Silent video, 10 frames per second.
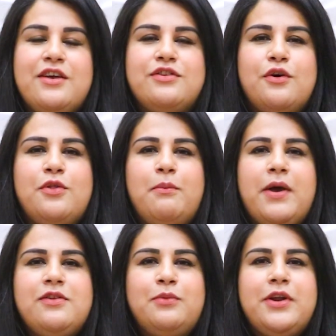So the
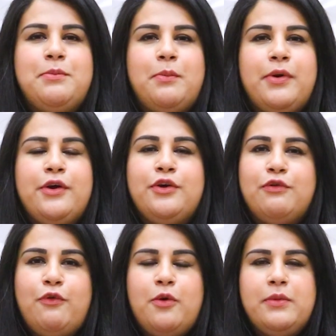best way to prepare your
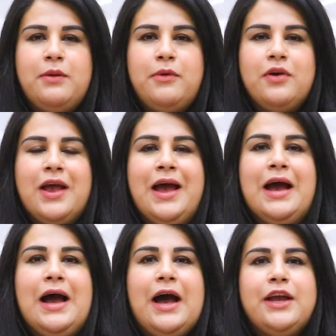formula milk,
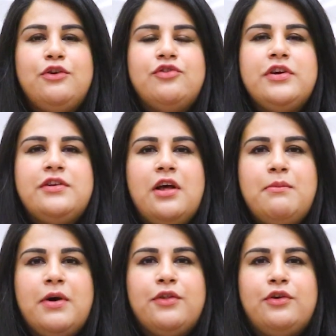I usually tell
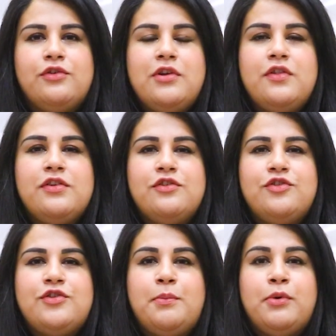mothers, now this is
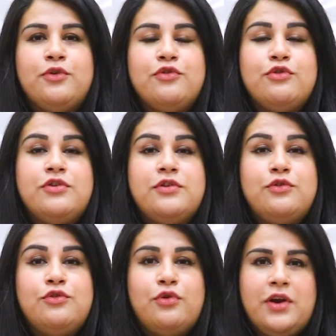just a personal
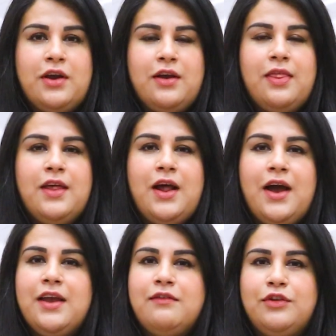trick that
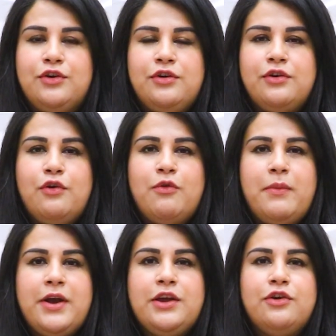I have learned over
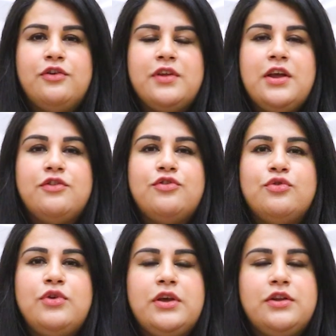my years, it's
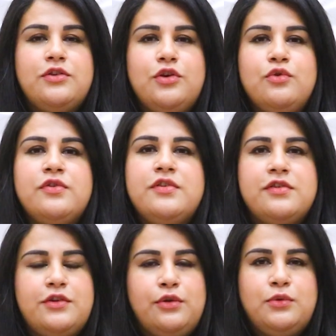to use
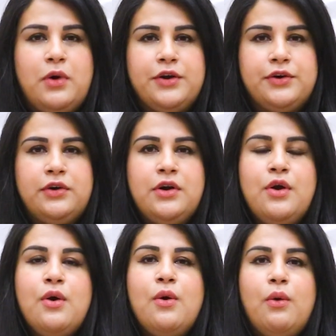distilled water
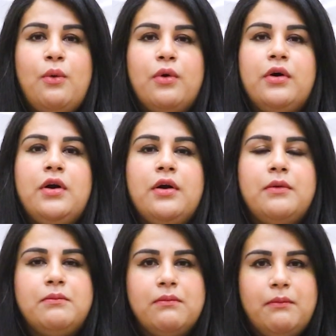
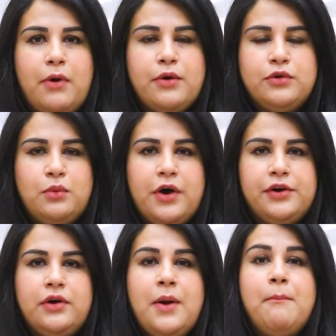or bottled
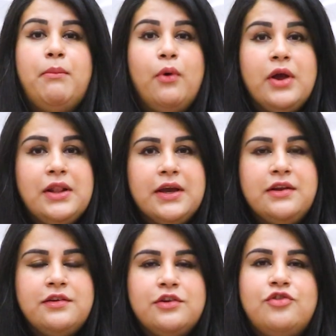water, boil
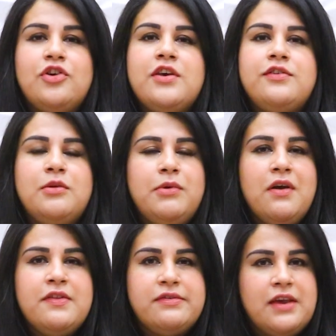it just to be
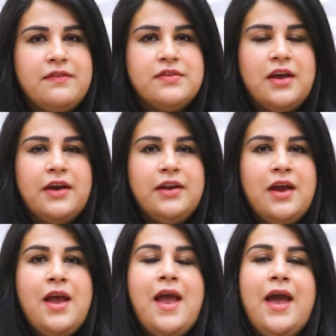on the safe side,
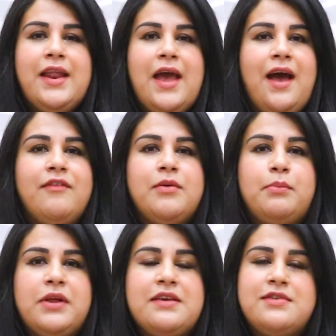and have it
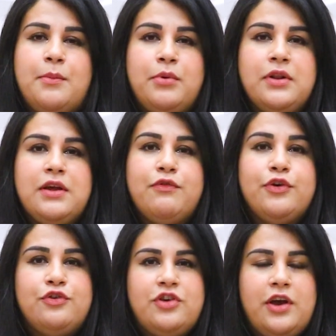placed separately for
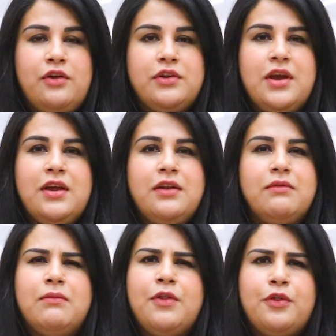your child
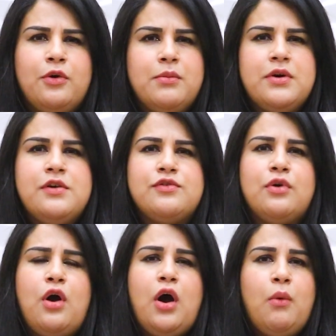in a thermos or
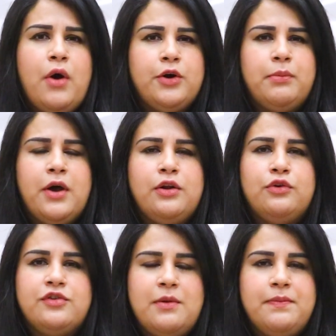a hot water bottle
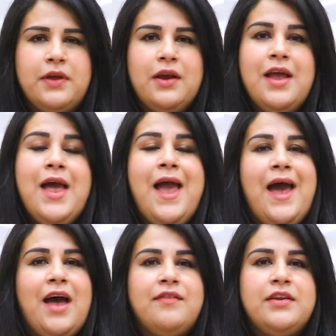or something.
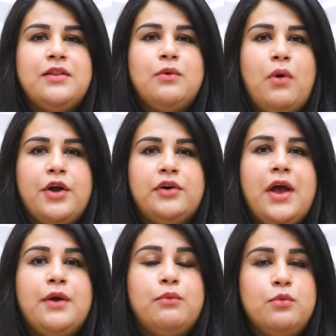Have the water
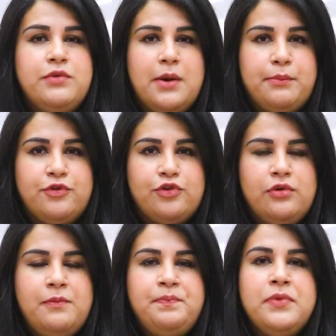at room
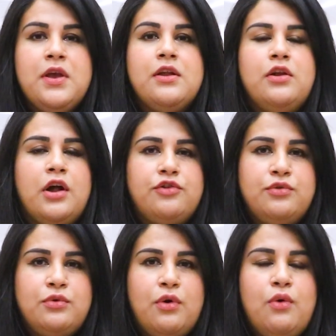temperature, not
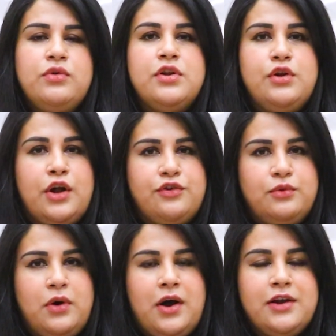too cold, not
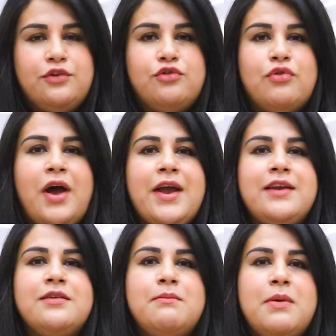too hot. Try
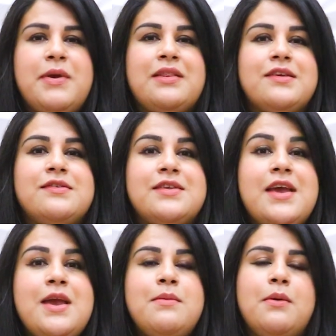to mimic the
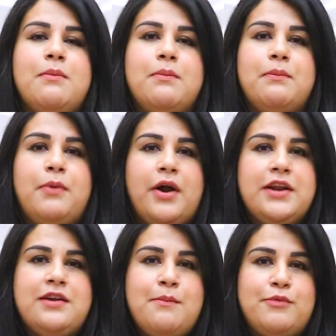same body
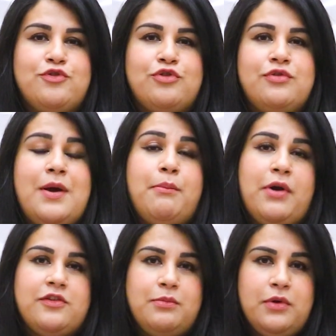temperature that
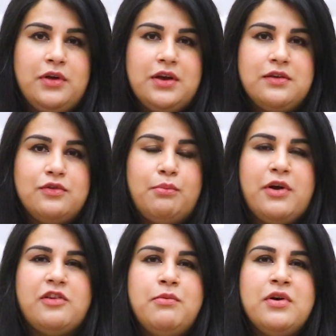breast milk is. So
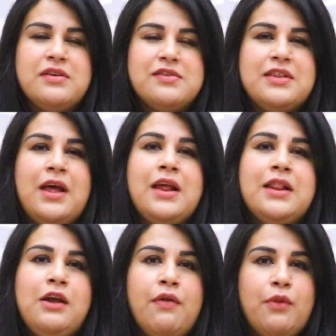breast milk is
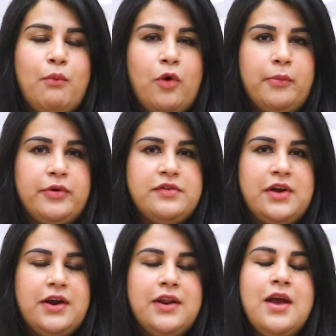slightly on the warmer
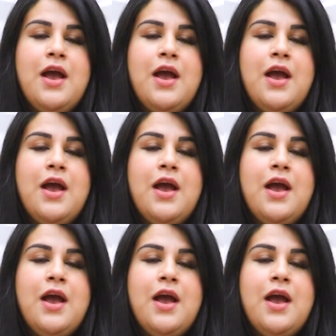side.